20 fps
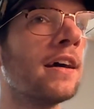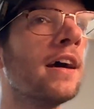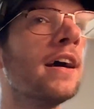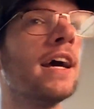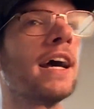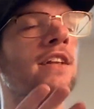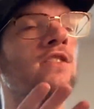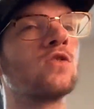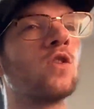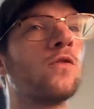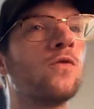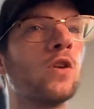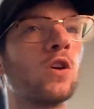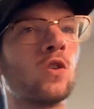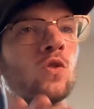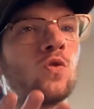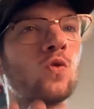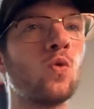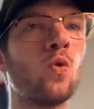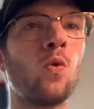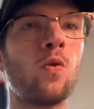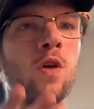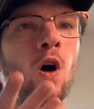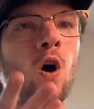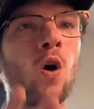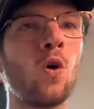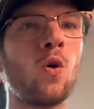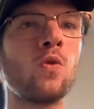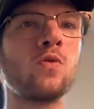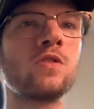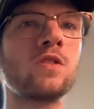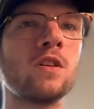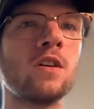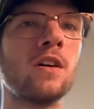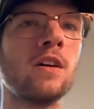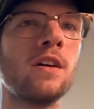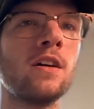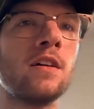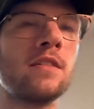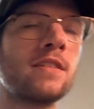And so if you could do those,
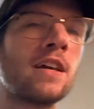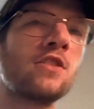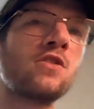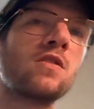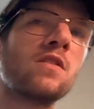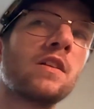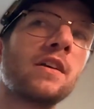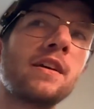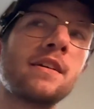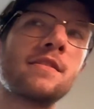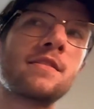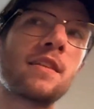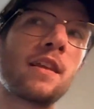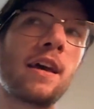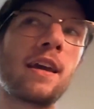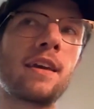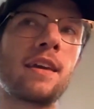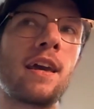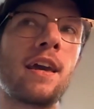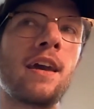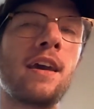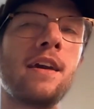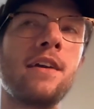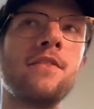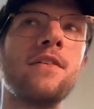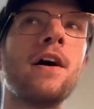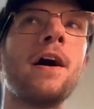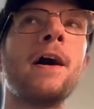essentially it's like a,